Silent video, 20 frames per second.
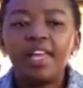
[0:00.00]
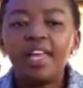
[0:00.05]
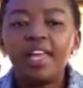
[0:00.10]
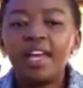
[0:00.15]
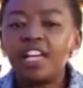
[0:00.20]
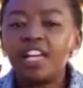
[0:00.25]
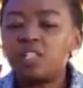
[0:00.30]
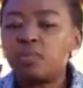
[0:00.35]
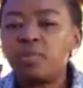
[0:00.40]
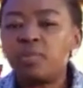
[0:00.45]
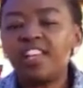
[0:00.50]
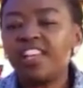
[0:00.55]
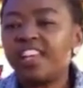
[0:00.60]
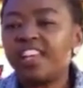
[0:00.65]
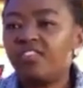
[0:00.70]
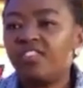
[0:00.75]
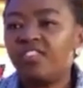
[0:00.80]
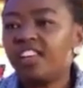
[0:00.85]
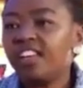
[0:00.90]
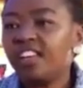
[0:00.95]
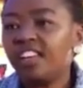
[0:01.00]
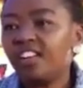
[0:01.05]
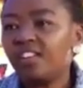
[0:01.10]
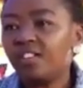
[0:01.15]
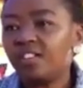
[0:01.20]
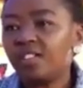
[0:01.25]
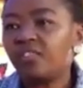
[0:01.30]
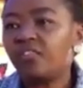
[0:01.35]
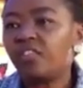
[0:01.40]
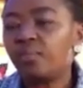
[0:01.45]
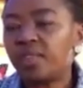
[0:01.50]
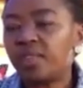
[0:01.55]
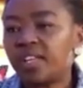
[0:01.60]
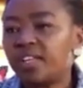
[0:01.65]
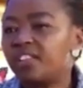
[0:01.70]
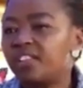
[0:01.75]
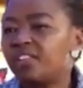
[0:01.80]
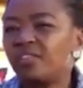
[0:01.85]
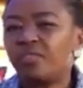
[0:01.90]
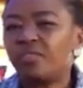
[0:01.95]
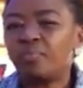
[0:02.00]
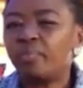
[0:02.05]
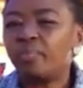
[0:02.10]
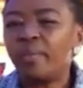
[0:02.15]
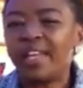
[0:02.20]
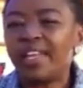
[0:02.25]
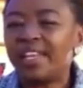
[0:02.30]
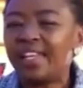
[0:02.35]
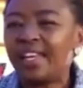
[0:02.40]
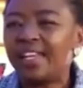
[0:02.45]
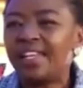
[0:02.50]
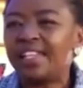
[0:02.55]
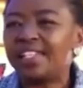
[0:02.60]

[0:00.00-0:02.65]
He has been giving from the many years.